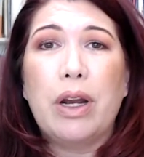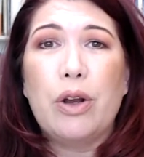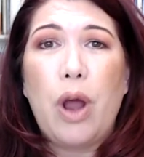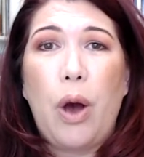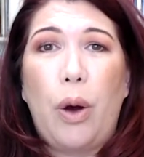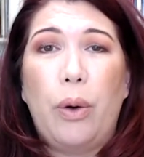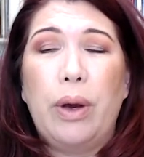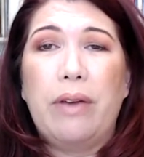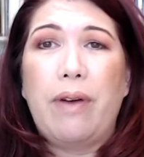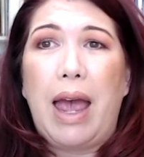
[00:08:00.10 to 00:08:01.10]
to
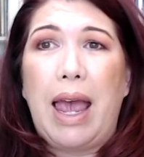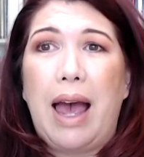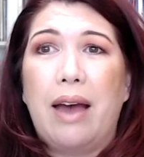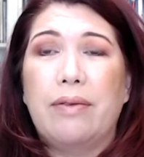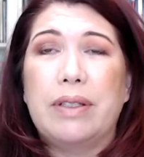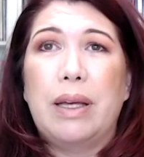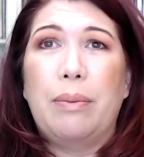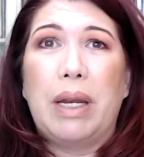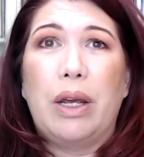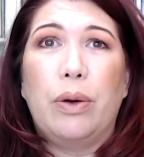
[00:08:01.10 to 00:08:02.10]
know, if I have
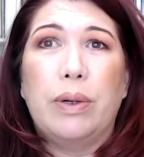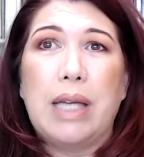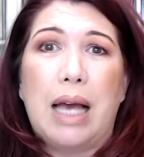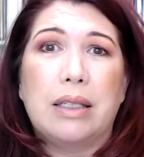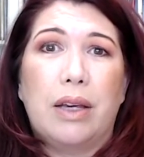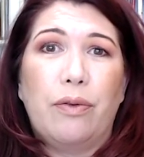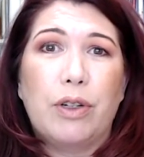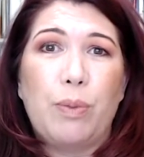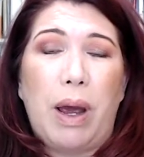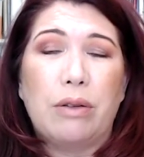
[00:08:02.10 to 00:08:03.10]
somebody who is asking
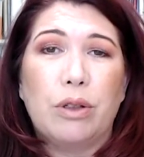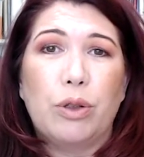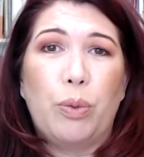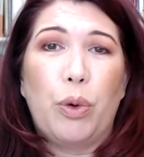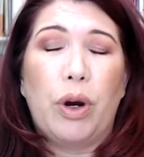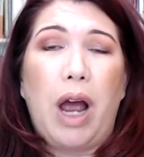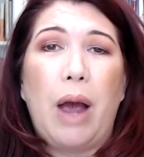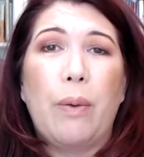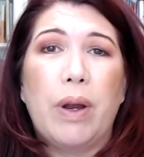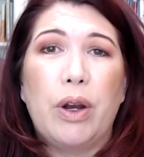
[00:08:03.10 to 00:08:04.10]
for spousal support,
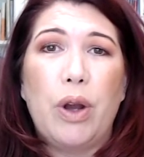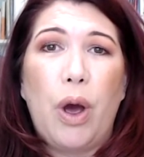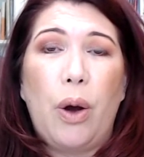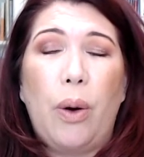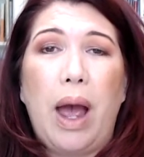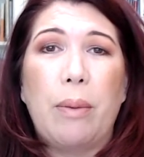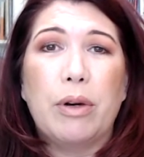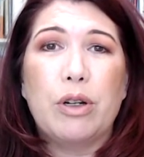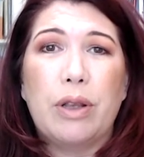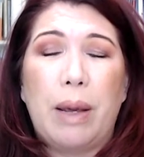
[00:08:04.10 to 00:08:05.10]
I want to know, how
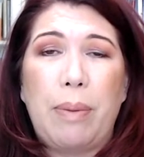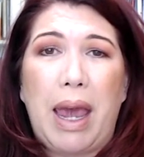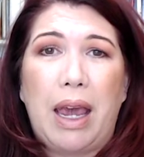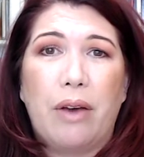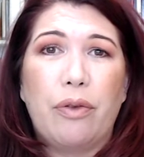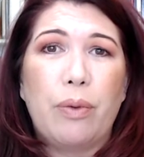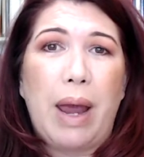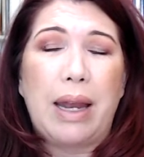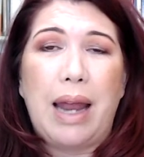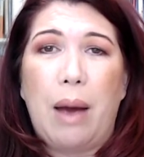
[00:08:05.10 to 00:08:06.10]
much are they paying for
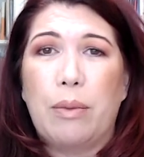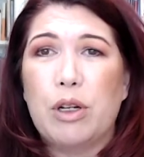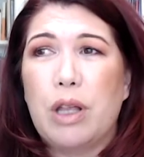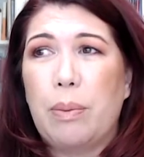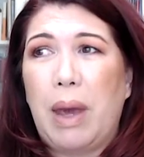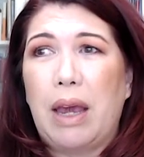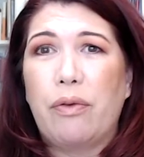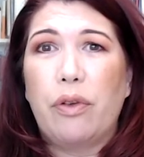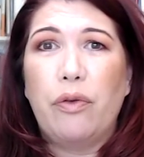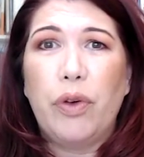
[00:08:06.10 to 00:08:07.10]
rent? How much are they paying
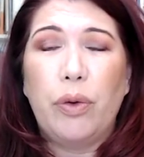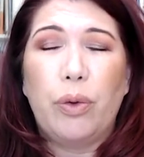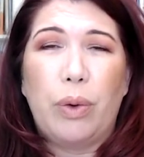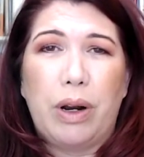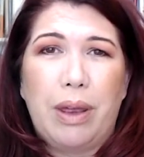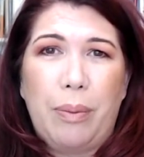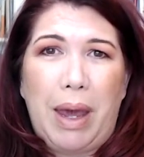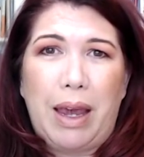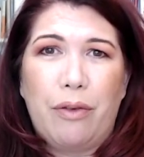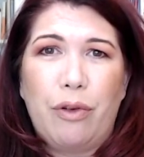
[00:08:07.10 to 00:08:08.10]
for food? What are they
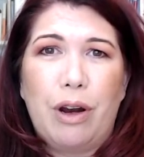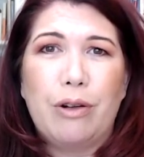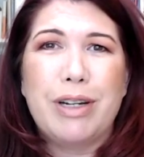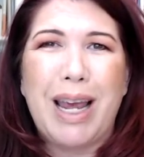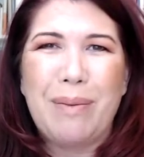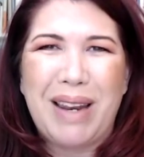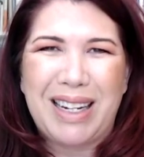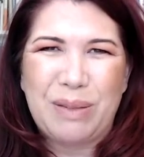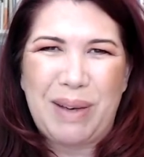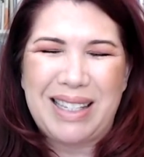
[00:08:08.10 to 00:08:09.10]
paying for entertainment
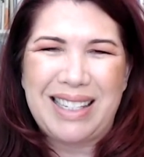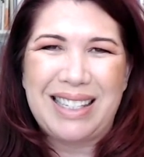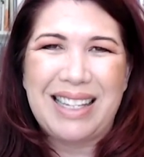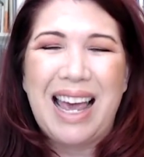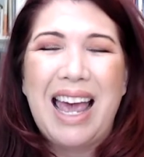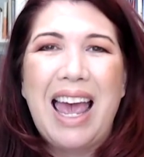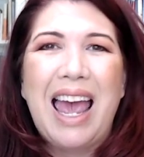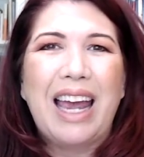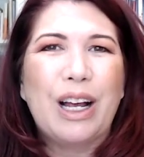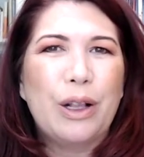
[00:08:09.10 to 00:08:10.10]
expenses
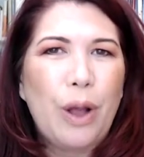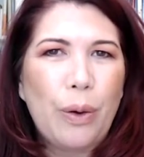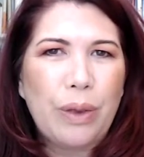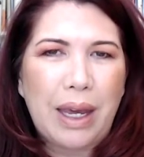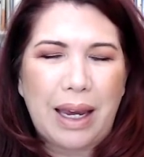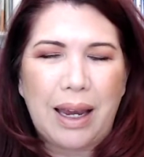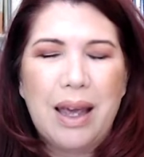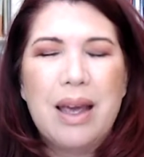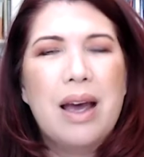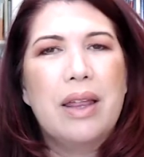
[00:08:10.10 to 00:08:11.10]
and clothing?
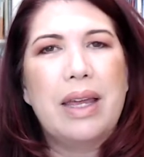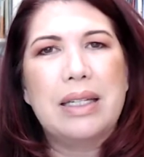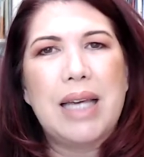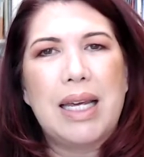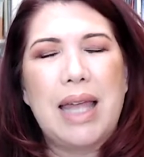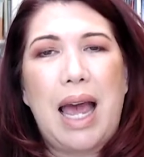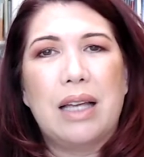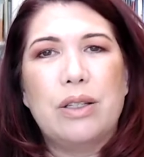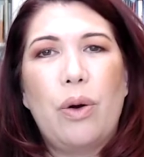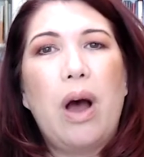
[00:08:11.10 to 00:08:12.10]
Things like
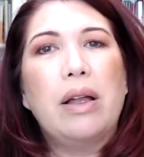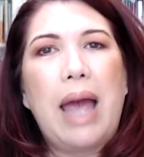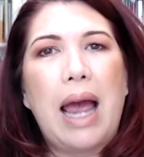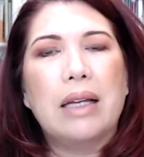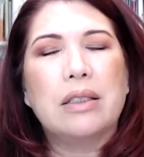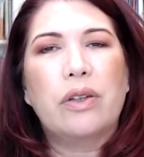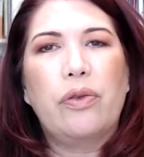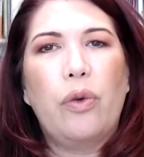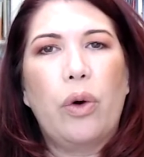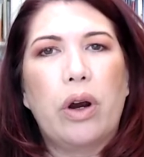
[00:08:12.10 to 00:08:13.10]
that. So I'll ask
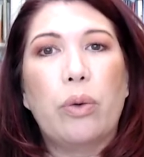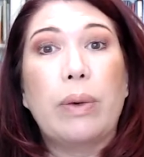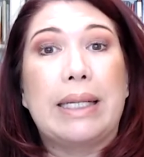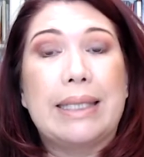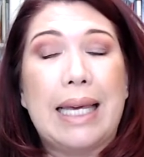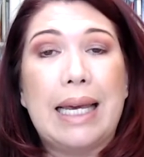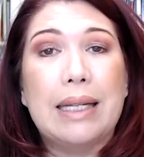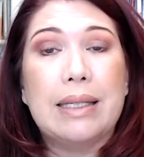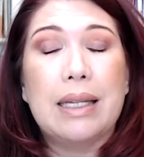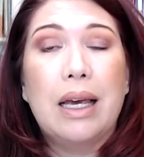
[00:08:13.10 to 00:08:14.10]
for
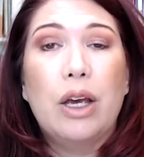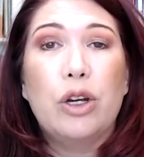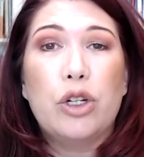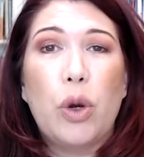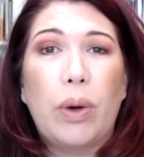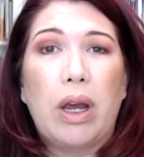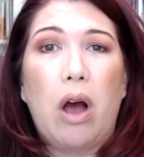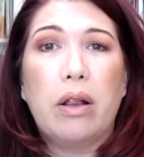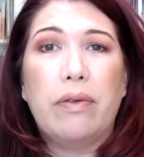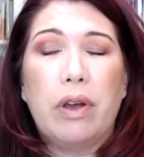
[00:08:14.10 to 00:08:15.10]
receipts showing
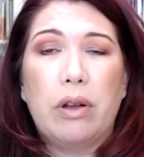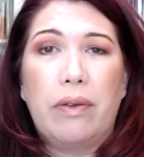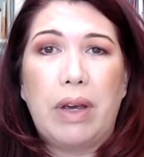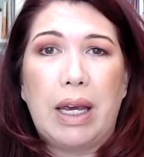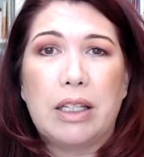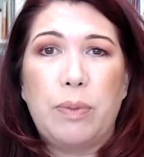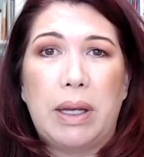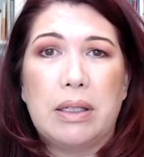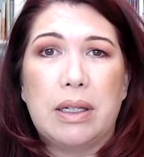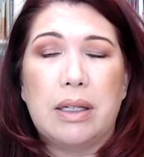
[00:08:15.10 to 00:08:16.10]
all of their living
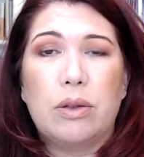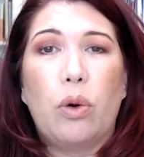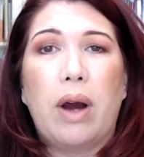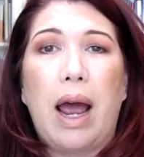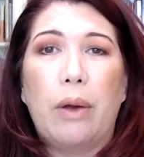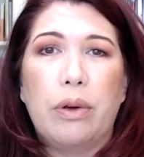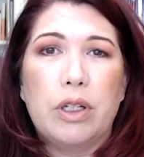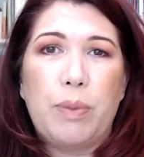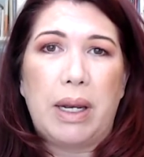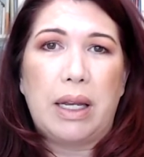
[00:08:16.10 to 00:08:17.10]
expenses or how they're
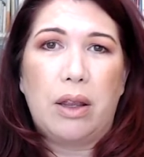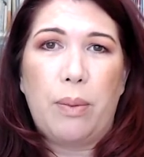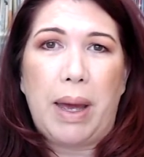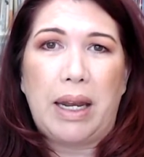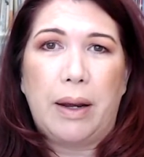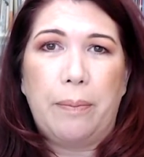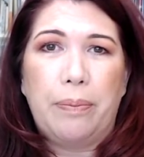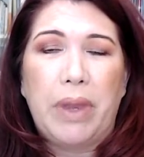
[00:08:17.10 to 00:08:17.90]
spending their money.